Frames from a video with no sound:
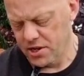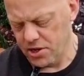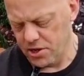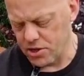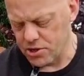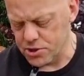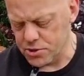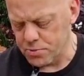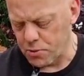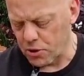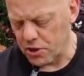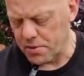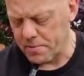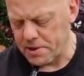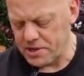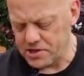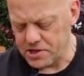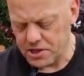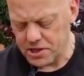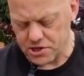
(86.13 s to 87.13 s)
You just put them
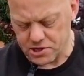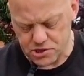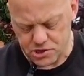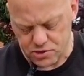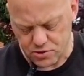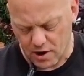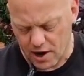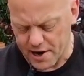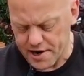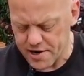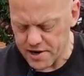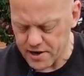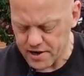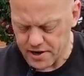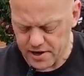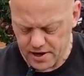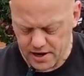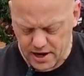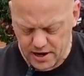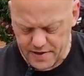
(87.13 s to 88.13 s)
into this tray
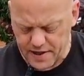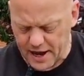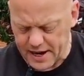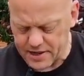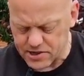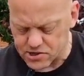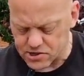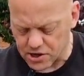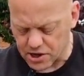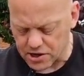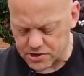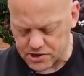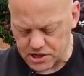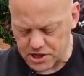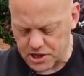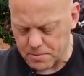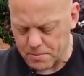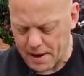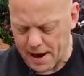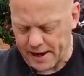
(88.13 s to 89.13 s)
and that inserts in
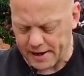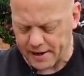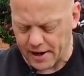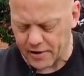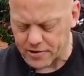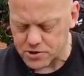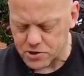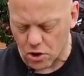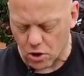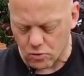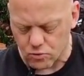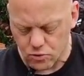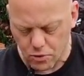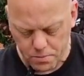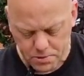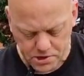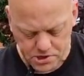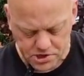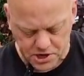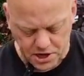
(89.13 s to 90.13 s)
the back. Now it's got a
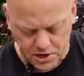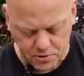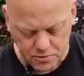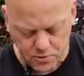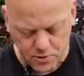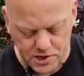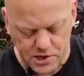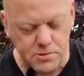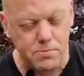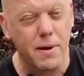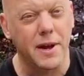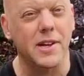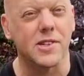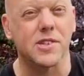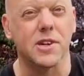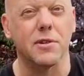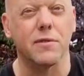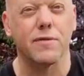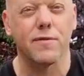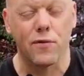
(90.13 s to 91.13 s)
rubber seal which makes
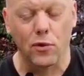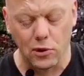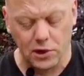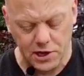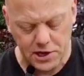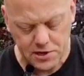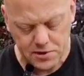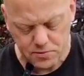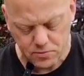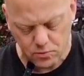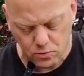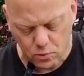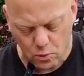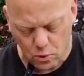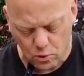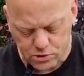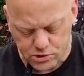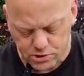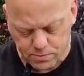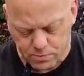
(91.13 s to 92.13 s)
it fully
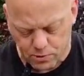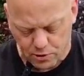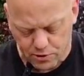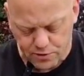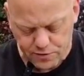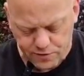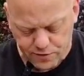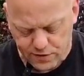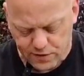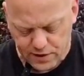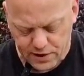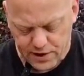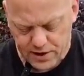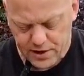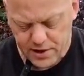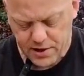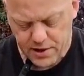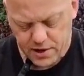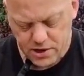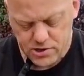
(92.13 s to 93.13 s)
waterproof.
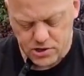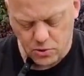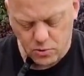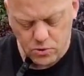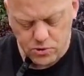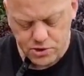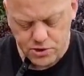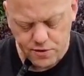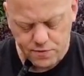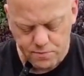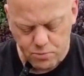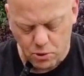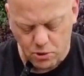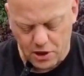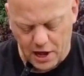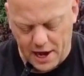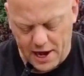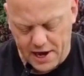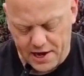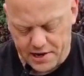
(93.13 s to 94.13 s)
So once you've put
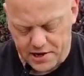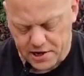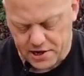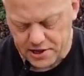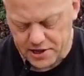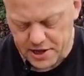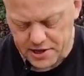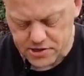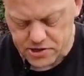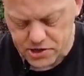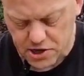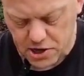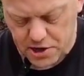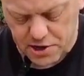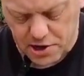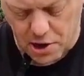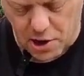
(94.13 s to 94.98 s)
that in, you can then turn it